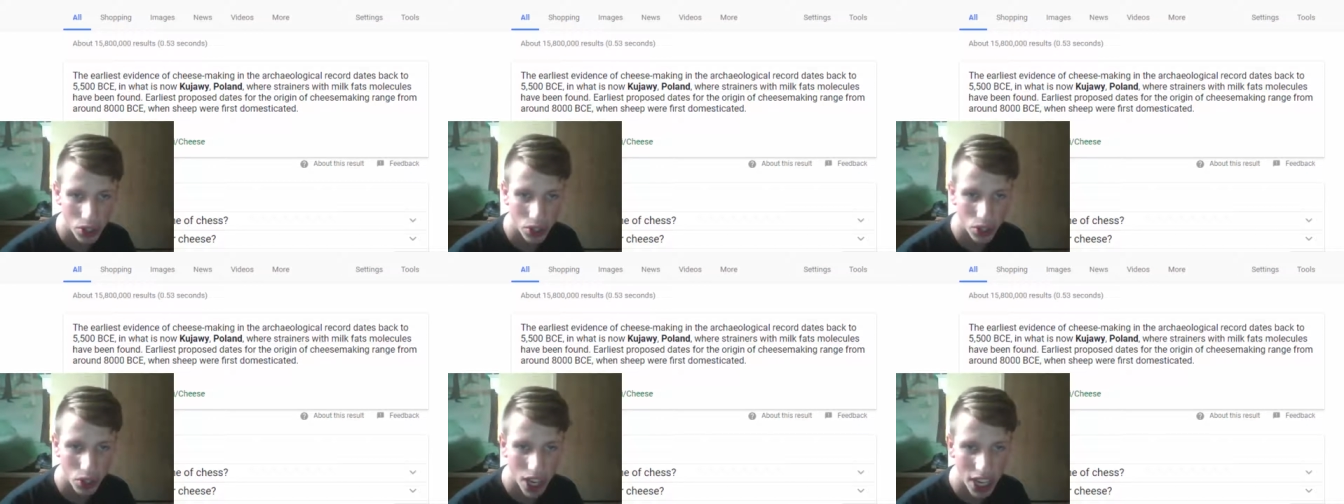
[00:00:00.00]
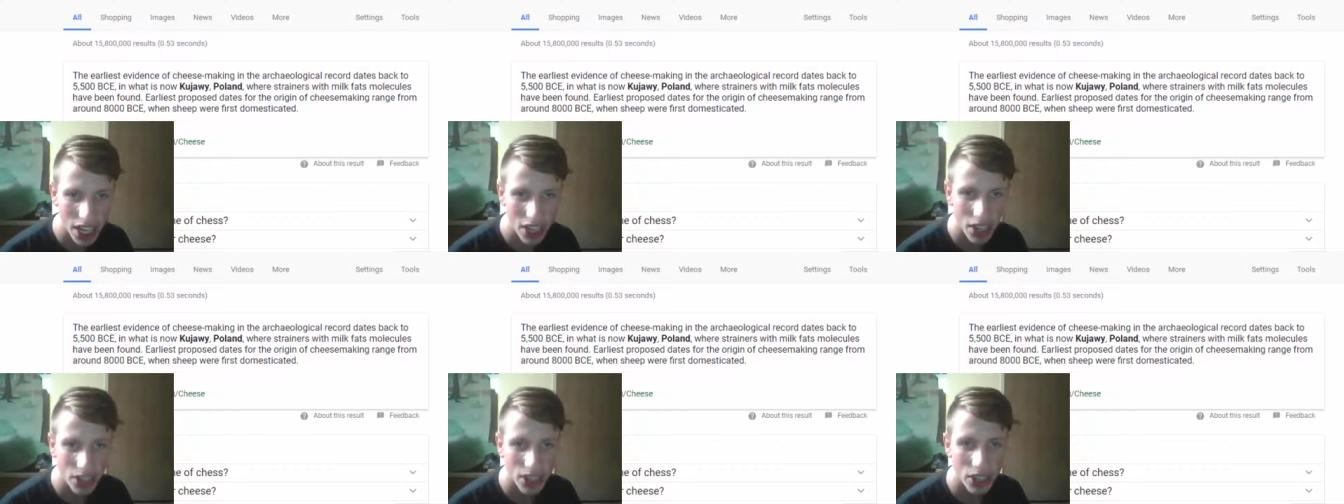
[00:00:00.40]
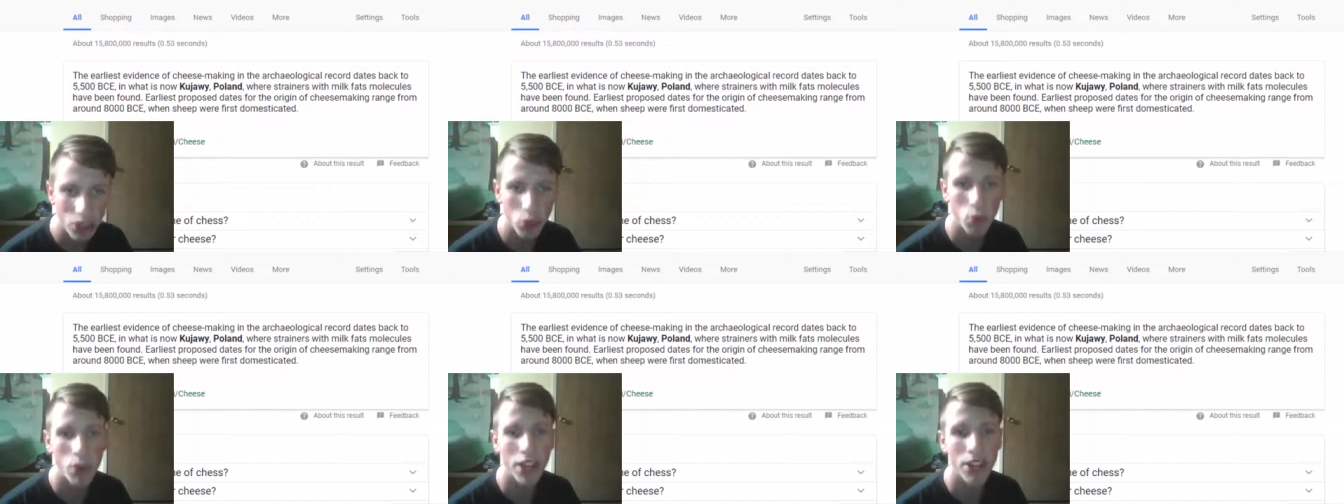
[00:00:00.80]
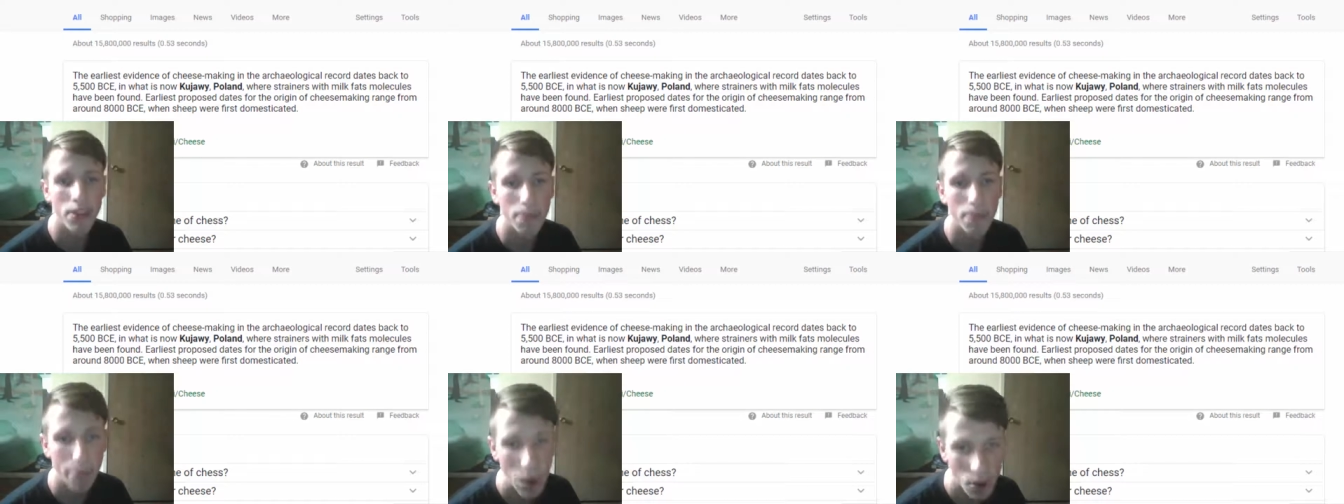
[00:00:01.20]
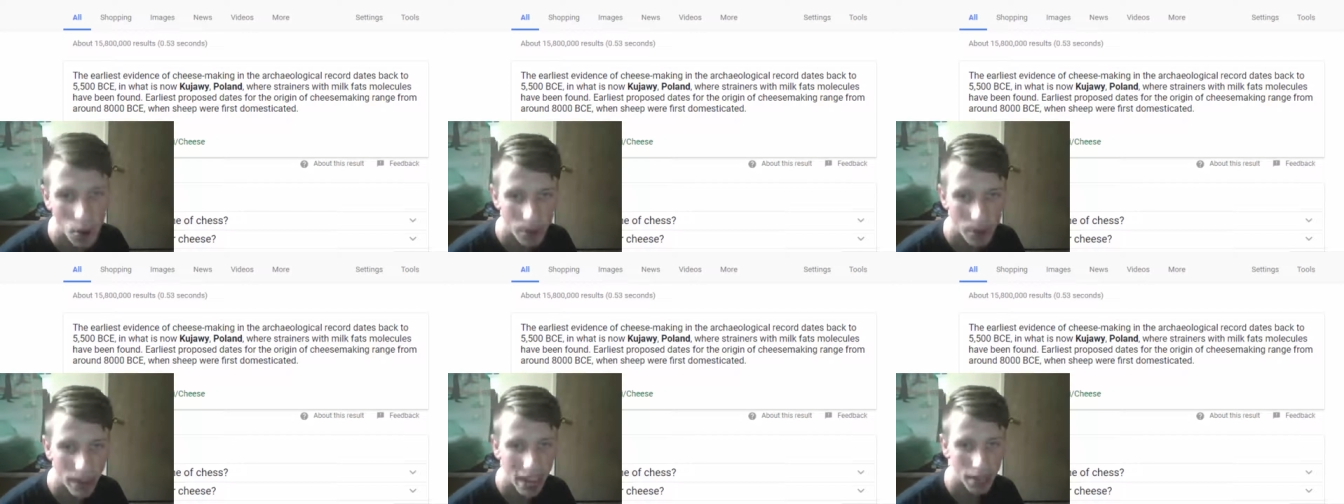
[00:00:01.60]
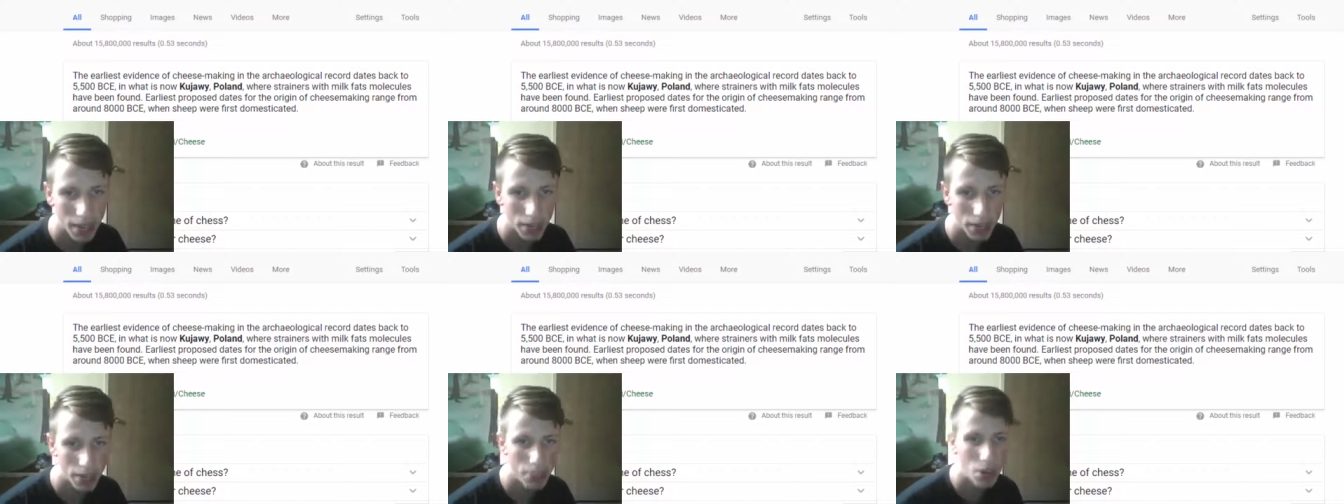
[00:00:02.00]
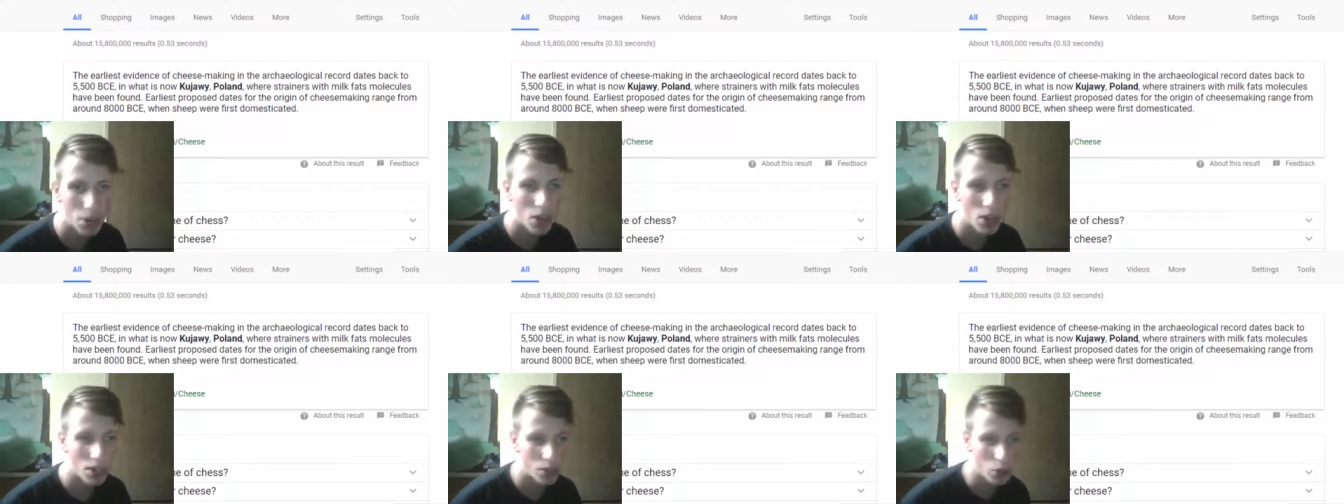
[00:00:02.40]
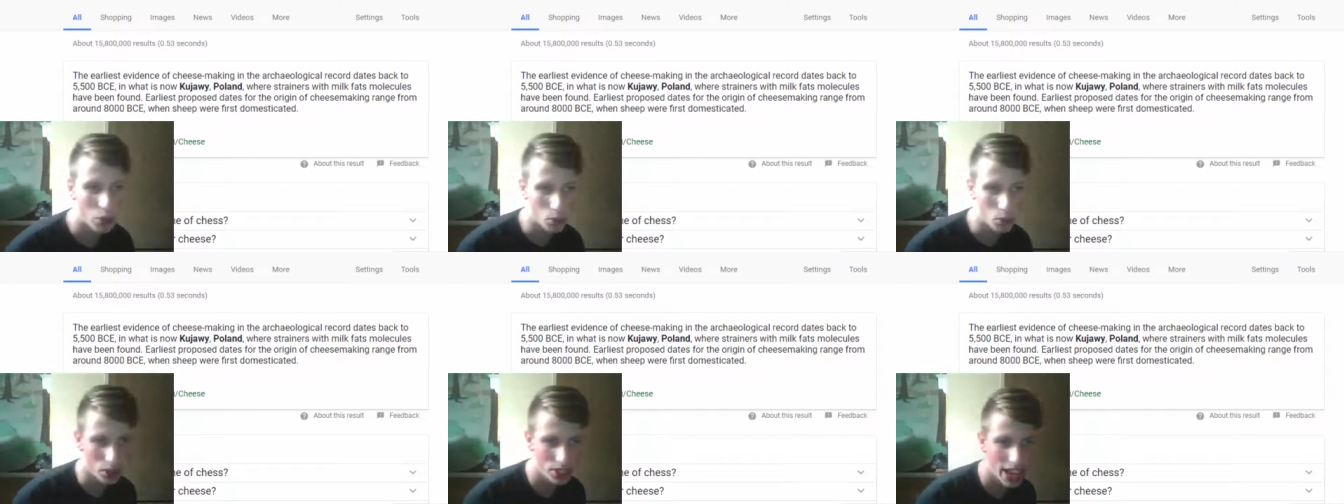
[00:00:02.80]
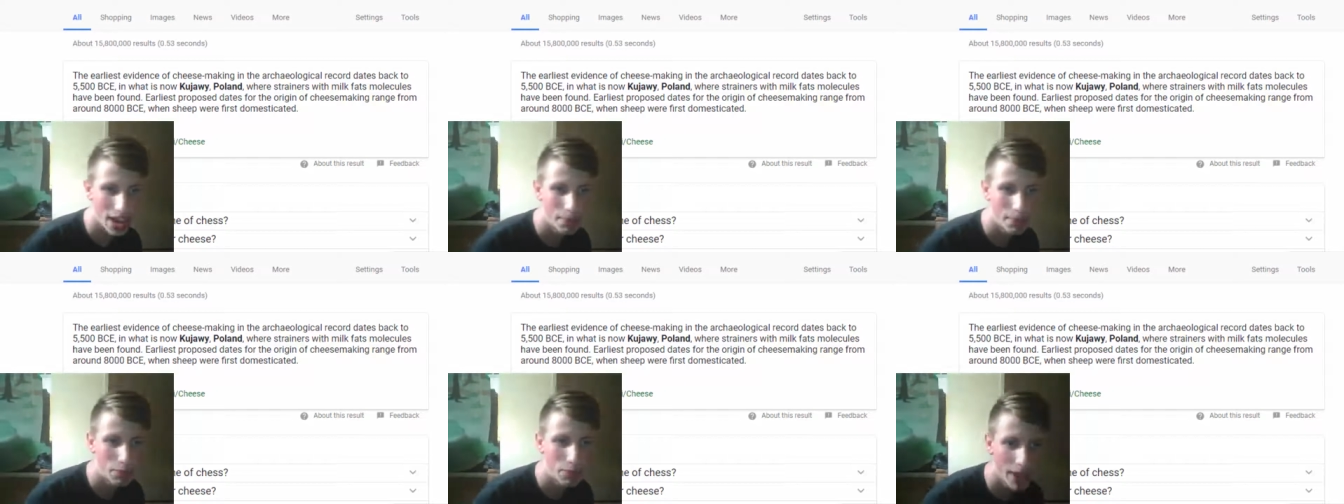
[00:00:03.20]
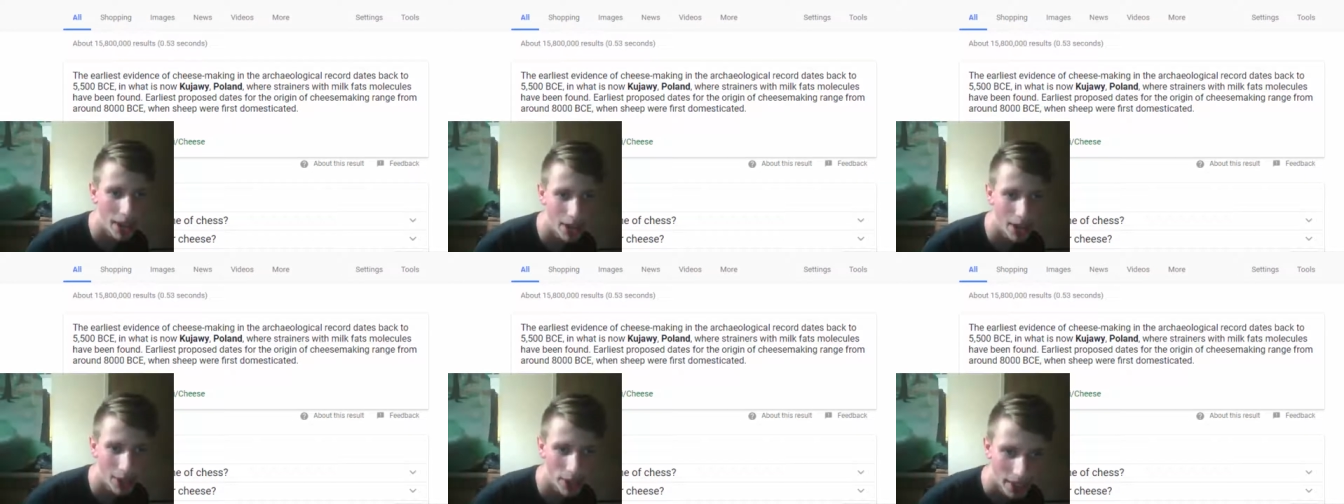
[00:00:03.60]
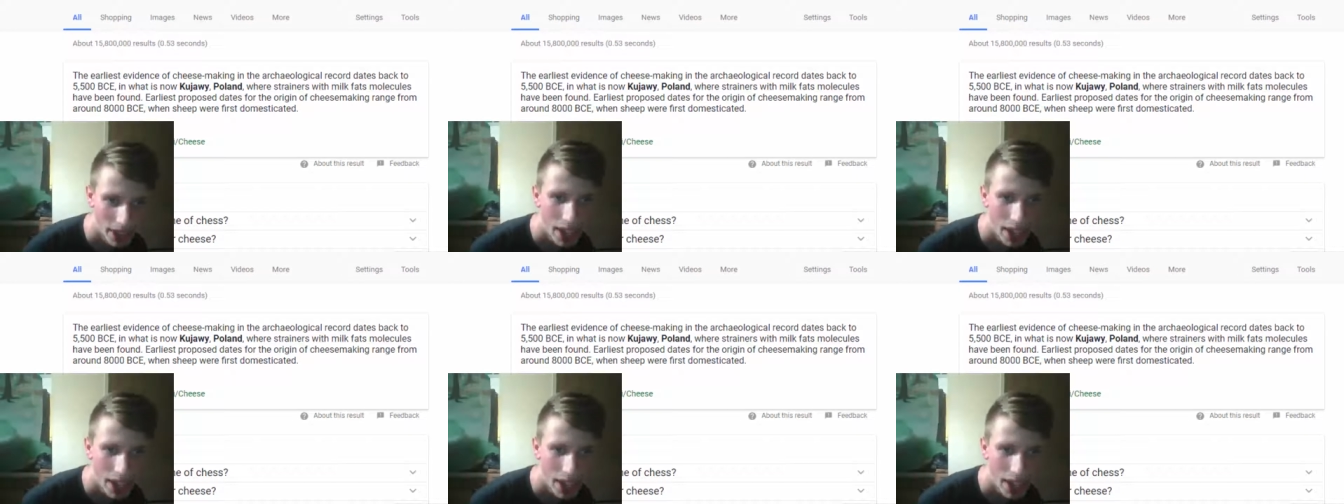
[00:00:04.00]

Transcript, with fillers: strainers with milk fat molecules have been found.